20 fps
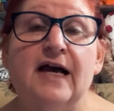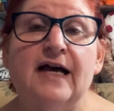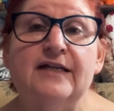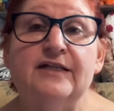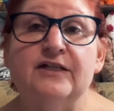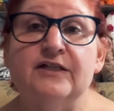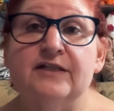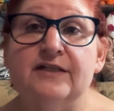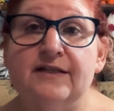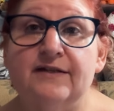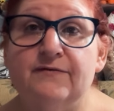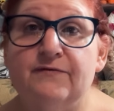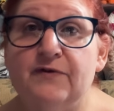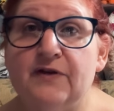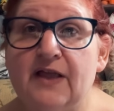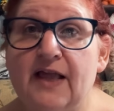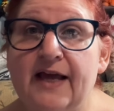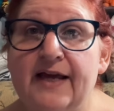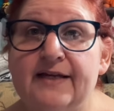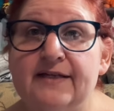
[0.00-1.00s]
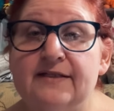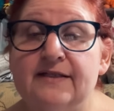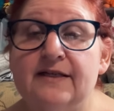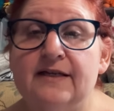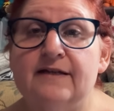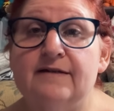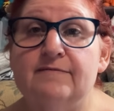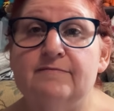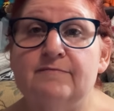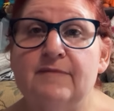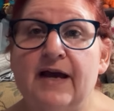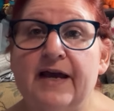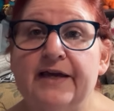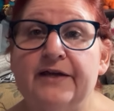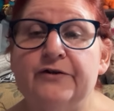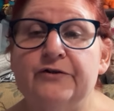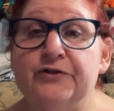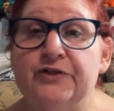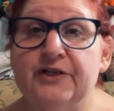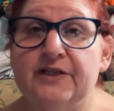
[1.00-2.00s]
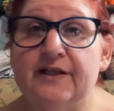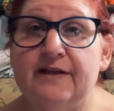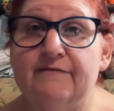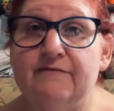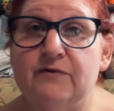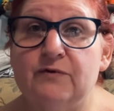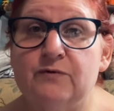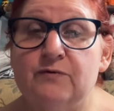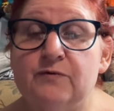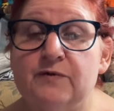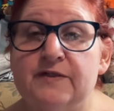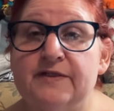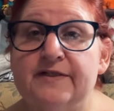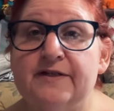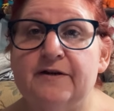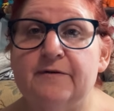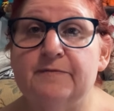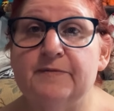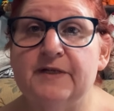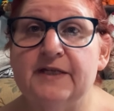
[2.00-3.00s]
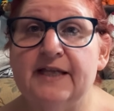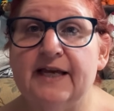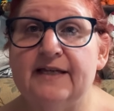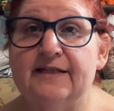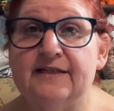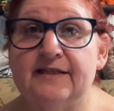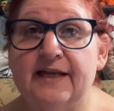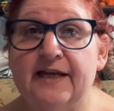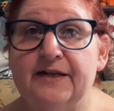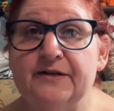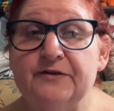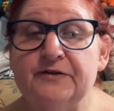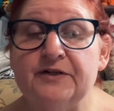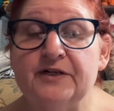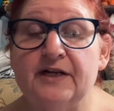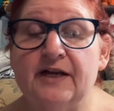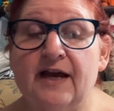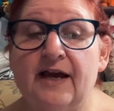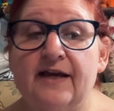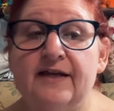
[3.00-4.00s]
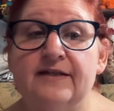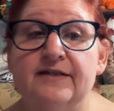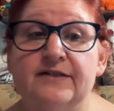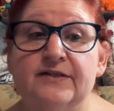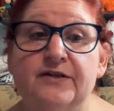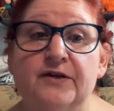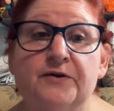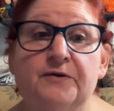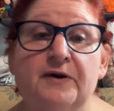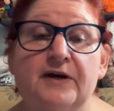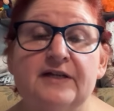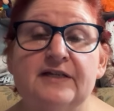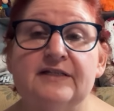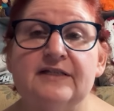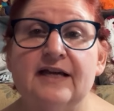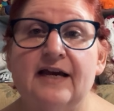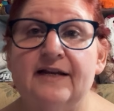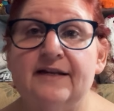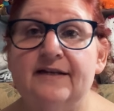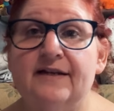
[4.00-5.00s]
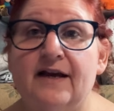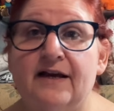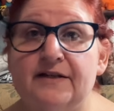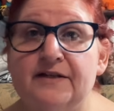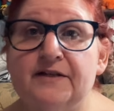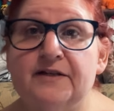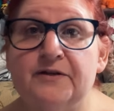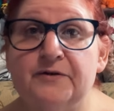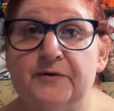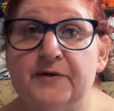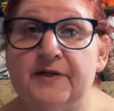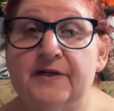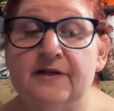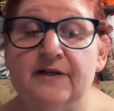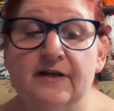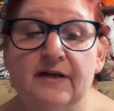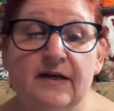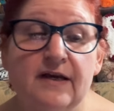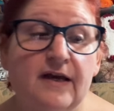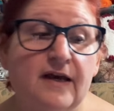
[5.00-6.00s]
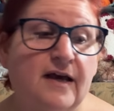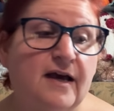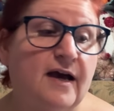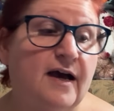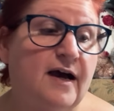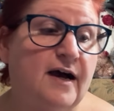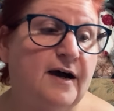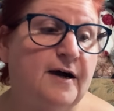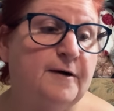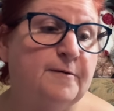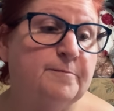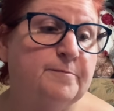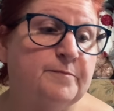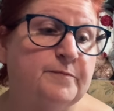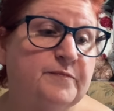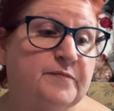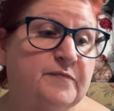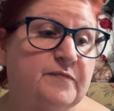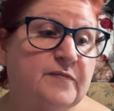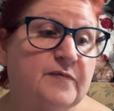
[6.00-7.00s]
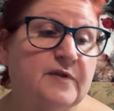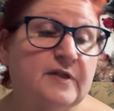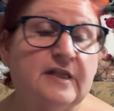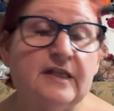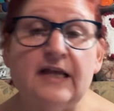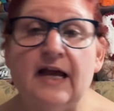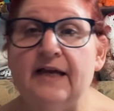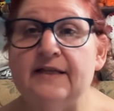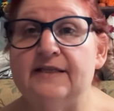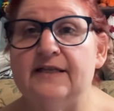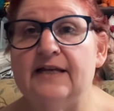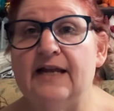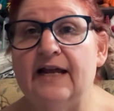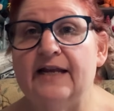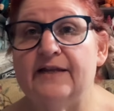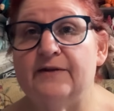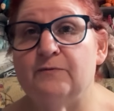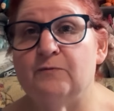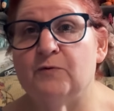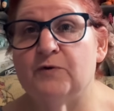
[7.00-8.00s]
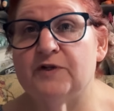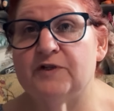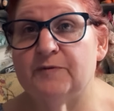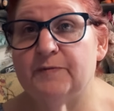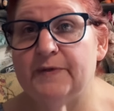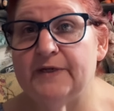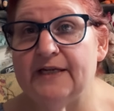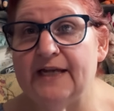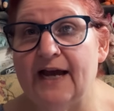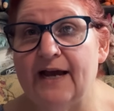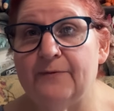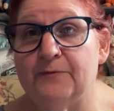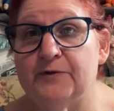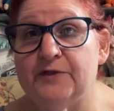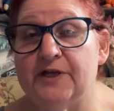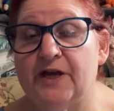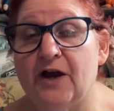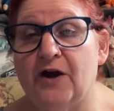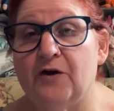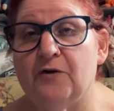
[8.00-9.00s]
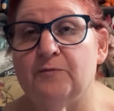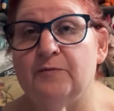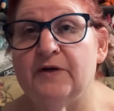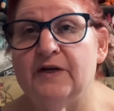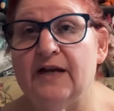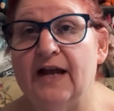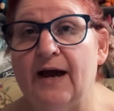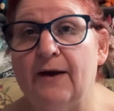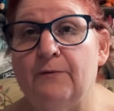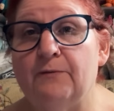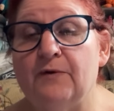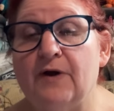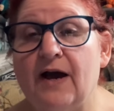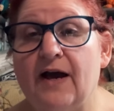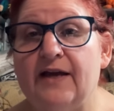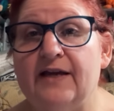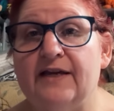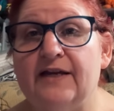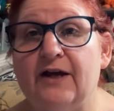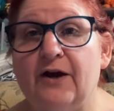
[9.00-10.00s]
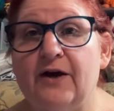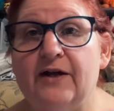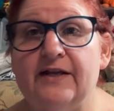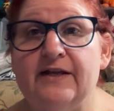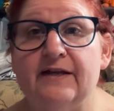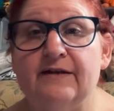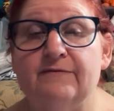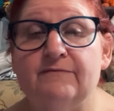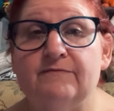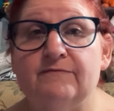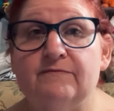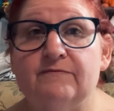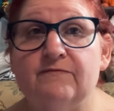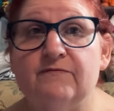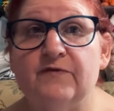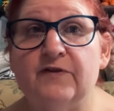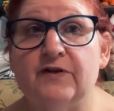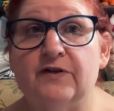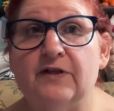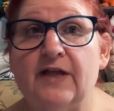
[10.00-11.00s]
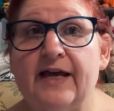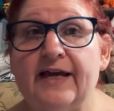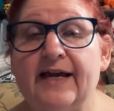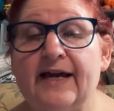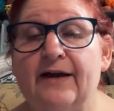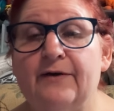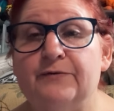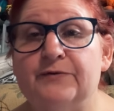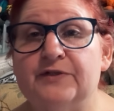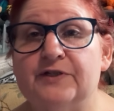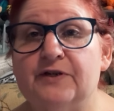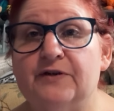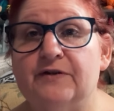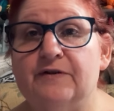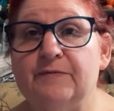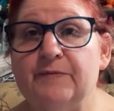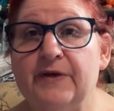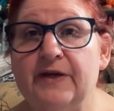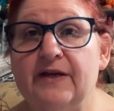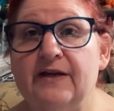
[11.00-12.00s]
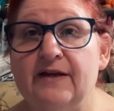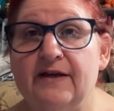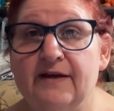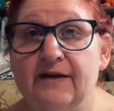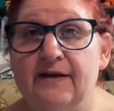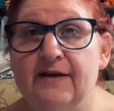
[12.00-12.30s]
I just didn't feel like that my energy level was up to that standard tonight. So I decided not to do it. Um, not that I didn't want to spend time with y'all, but I, you know, I didn't feel like I was going to be